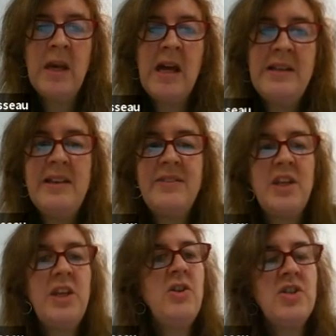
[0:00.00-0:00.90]
And there's a
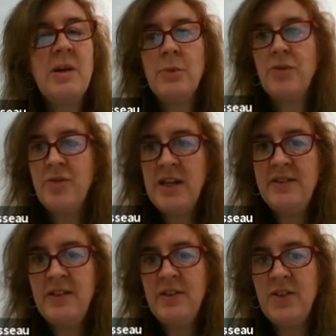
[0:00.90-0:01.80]
huge number of
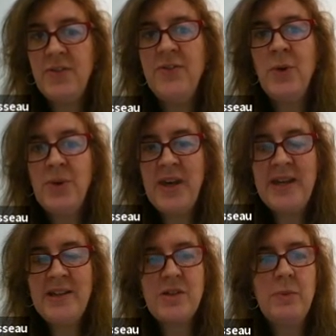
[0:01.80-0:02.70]
reasons for
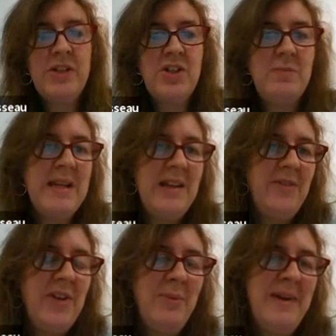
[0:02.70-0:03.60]
that, which many
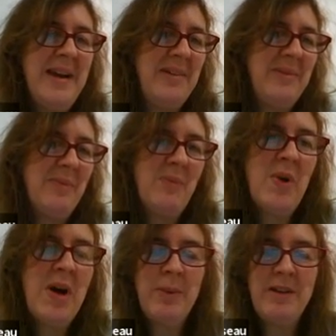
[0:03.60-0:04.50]
of you may
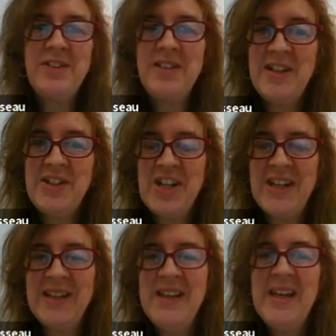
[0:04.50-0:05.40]
well be
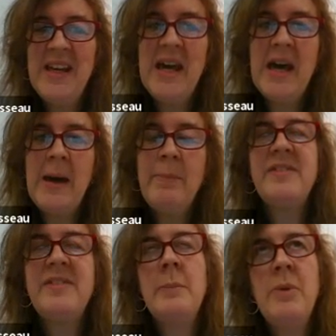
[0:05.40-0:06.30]
researching.
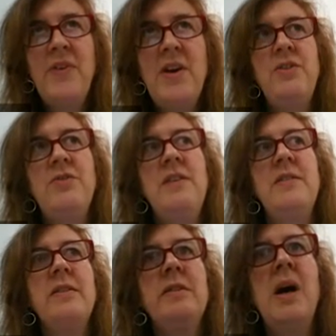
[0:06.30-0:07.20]
But some of those
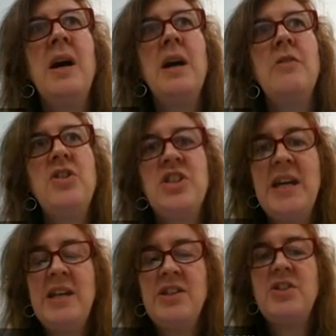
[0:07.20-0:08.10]
reasons might
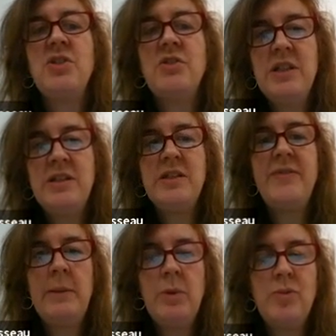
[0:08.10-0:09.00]
originate during the
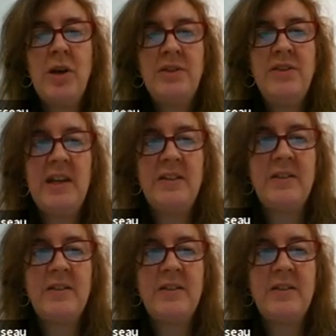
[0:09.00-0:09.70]
development process.